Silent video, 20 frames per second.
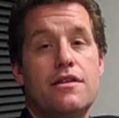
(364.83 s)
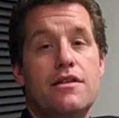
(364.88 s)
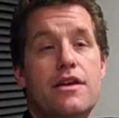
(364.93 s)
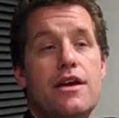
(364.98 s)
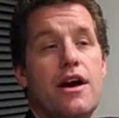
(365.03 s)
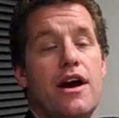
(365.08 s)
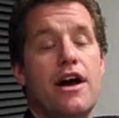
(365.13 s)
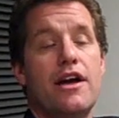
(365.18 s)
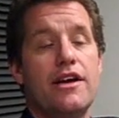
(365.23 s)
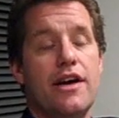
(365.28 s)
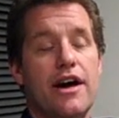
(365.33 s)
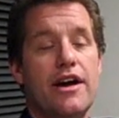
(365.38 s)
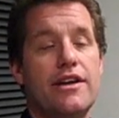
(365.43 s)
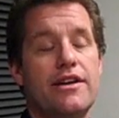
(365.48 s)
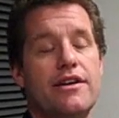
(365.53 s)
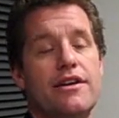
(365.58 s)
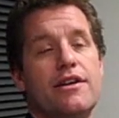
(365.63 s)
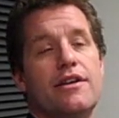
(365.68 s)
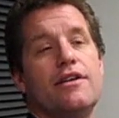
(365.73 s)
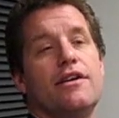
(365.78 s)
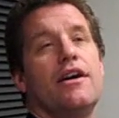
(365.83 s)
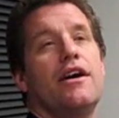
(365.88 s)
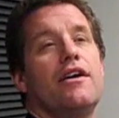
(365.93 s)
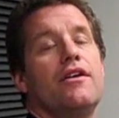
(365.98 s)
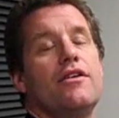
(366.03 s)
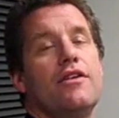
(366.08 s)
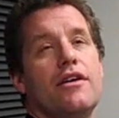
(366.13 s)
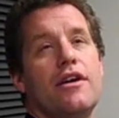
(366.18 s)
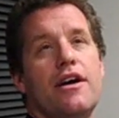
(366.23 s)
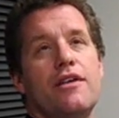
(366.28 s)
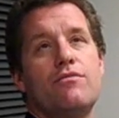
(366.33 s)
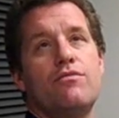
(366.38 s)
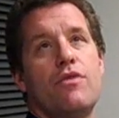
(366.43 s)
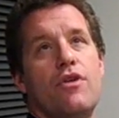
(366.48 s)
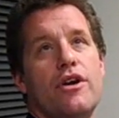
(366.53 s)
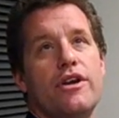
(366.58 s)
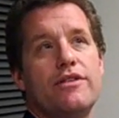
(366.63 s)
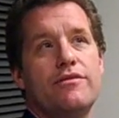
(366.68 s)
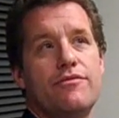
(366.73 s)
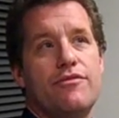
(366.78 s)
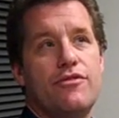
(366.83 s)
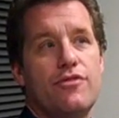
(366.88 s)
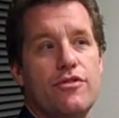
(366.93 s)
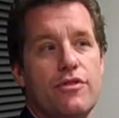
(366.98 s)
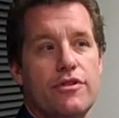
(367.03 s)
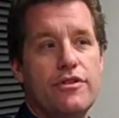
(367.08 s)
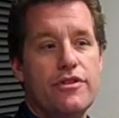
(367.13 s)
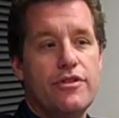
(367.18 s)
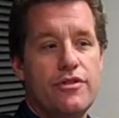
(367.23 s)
Yeah, I write for,